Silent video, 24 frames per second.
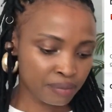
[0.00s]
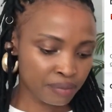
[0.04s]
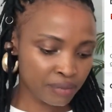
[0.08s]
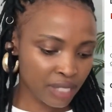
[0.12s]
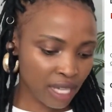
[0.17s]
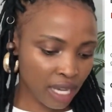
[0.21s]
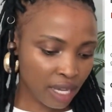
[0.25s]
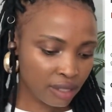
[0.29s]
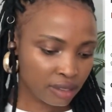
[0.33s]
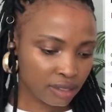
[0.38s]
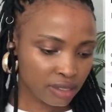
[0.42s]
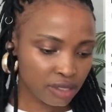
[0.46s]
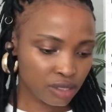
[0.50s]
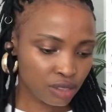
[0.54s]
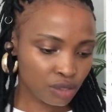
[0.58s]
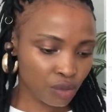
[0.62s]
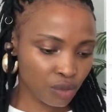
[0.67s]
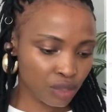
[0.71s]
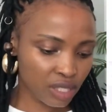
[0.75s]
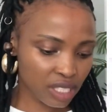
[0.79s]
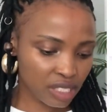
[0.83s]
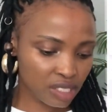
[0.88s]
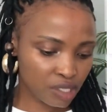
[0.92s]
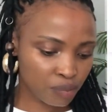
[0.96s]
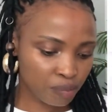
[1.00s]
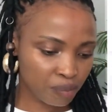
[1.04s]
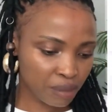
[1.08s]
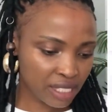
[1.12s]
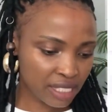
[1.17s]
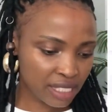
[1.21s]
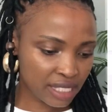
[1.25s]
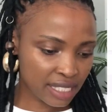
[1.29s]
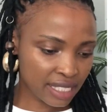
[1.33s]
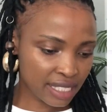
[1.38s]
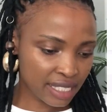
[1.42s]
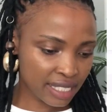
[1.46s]
Yeah, so that's
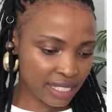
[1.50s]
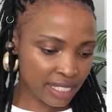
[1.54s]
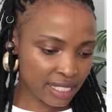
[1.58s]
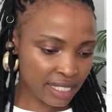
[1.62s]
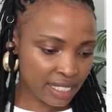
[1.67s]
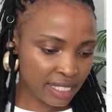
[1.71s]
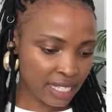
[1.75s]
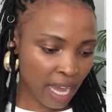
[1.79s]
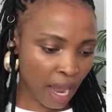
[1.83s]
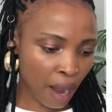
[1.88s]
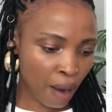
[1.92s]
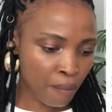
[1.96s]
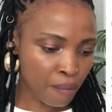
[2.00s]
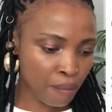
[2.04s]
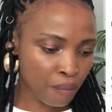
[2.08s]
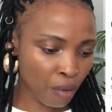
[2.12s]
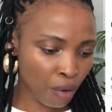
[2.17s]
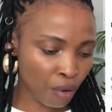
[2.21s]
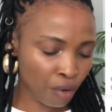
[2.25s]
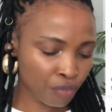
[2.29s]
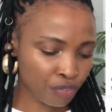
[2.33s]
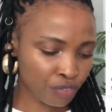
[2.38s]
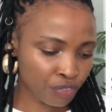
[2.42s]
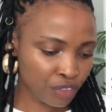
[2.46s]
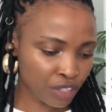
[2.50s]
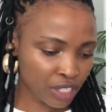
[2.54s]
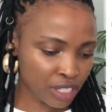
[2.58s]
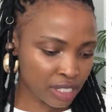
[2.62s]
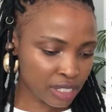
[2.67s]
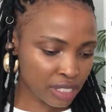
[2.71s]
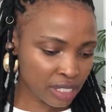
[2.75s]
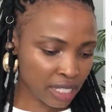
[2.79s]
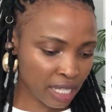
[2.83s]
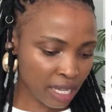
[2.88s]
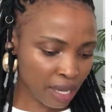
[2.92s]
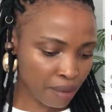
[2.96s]
basically about this
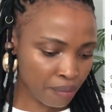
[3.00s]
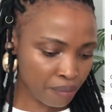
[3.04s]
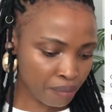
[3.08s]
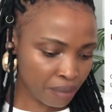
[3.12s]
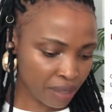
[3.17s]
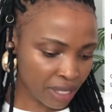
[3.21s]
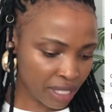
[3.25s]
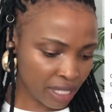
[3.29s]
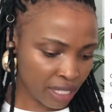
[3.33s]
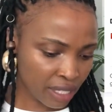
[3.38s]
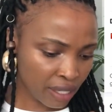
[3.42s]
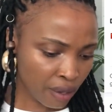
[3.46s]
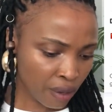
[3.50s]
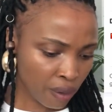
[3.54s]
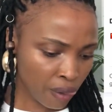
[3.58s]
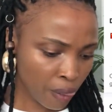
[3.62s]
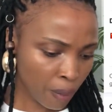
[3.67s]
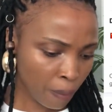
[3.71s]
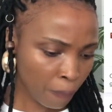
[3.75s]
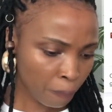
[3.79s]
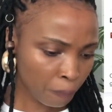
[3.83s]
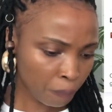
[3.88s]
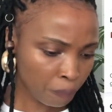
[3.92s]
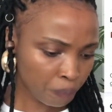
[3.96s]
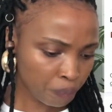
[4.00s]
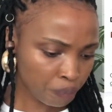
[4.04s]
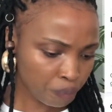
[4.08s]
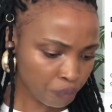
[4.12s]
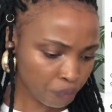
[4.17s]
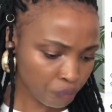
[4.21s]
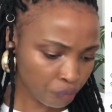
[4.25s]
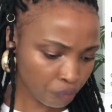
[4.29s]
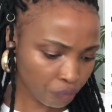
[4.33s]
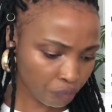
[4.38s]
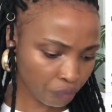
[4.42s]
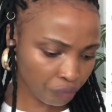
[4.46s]
company.
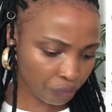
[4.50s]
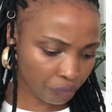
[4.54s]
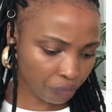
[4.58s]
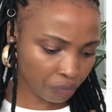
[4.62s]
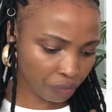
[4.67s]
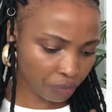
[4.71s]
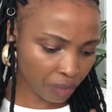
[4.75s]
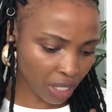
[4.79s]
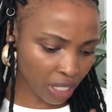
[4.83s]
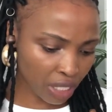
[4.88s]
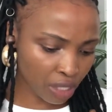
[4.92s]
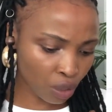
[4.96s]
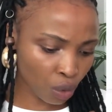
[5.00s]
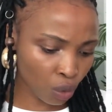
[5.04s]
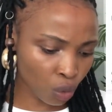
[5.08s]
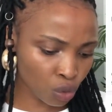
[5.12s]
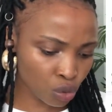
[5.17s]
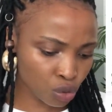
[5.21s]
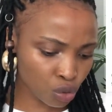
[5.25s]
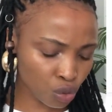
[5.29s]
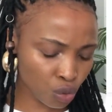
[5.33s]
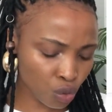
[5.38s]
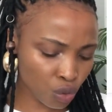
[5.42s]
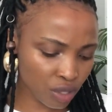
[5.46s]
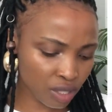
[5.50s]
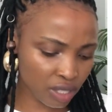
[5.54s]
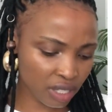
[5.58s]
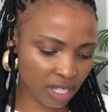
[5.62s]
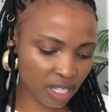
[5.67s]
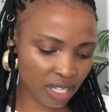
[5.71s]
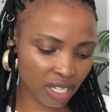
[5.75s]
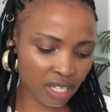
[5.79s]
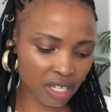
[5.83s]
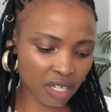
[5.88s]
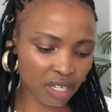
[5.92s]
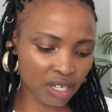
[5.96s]
And also
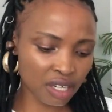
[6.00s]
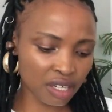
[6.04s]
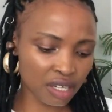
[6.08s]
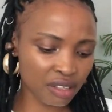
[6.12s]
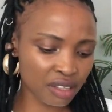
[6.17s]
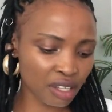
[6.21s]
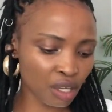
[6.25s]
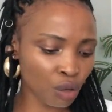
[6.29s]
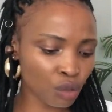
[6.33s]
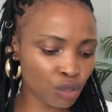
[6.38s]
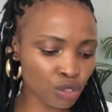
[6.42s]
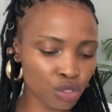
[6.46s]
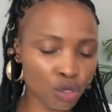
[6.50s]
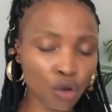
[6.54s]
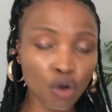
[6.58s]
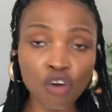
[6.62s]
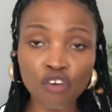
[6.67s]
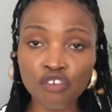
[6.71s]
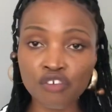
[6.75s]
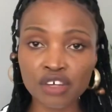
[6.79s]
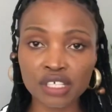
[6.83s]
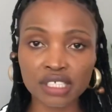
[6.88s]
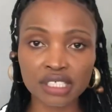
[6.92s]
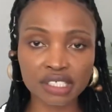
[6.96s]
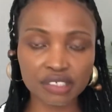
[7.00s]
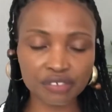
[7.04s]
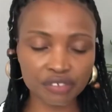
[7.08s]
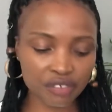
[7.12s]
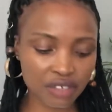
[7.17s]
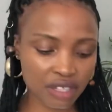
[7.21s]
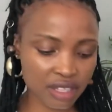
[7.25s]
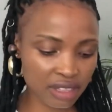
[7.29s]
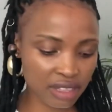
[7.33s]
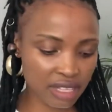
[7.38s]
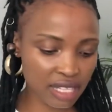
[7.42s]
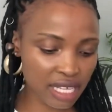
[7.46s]
they also offer
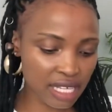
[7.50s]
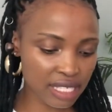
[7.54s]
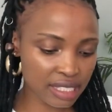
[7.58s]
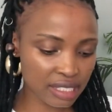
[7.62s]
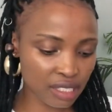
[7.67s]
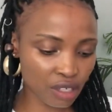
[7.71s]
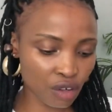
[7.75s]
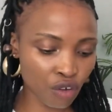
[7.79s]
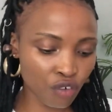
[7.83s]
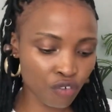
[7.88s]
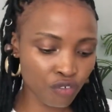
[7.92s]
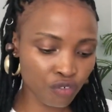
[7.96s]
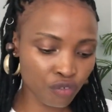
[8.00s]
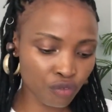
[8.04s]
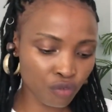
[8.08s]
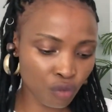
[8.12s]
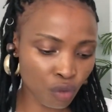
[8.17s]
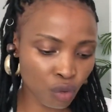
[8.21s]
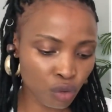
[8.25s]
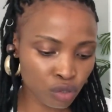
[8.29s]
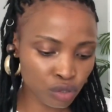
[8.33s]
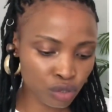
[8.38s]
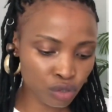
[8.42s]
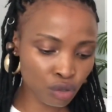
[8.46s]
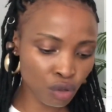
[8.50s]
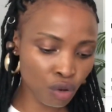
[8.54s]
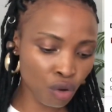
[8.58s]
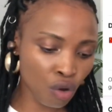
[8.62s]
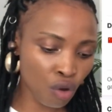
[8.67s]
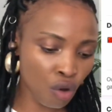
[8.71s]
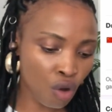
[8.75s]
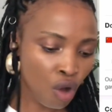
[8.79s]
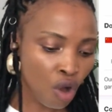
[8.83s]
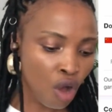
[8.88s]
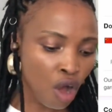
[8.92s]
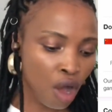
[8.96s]
different things. They also,
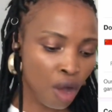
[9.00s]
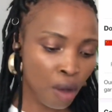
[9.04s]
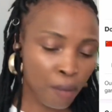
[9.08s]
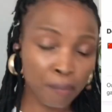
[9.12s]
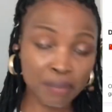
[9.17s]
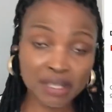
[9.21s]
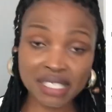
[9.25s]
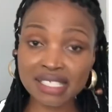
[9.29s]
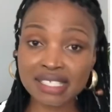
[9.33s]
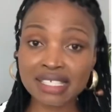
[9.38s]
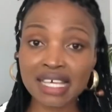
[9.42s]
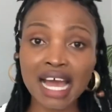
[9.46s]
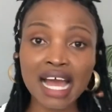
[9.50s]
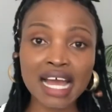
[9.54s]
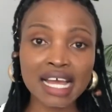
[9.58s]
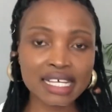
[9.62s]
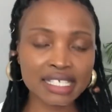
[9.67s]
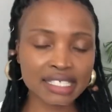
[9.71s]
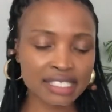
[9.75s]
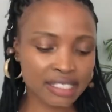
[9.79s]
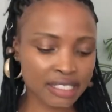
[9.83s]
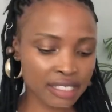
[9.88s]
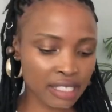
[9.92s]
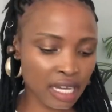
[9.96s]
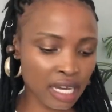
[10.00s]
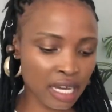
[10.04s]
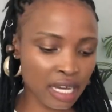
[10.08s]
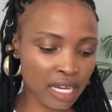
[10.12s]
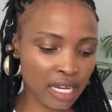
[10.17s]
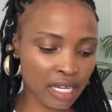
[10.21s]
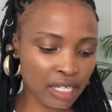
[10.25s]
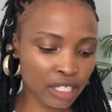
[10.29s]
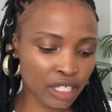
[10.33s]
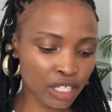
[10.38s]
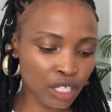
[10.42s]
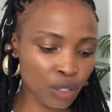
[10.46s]
besides
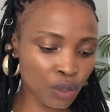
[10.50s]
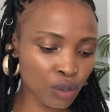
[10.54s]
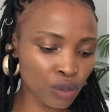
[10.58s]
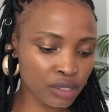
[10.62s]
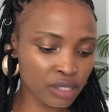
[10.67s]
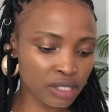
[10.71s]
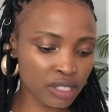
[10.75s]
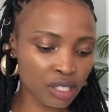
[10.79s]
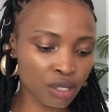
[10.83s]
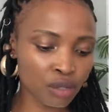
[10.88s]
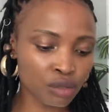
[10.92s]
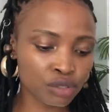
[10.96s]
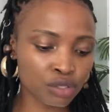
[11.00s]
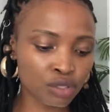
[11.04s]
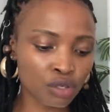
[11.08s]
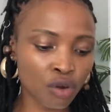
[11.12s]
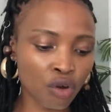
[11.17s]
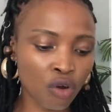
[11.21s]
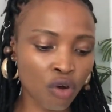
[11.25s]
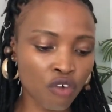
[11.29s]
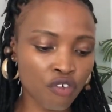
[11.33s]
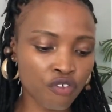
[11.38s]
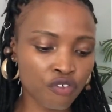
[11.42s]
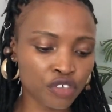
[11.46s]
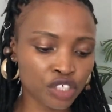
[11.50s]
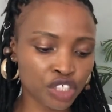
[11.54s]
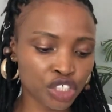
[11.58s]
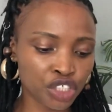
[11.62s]
clothes, they also offer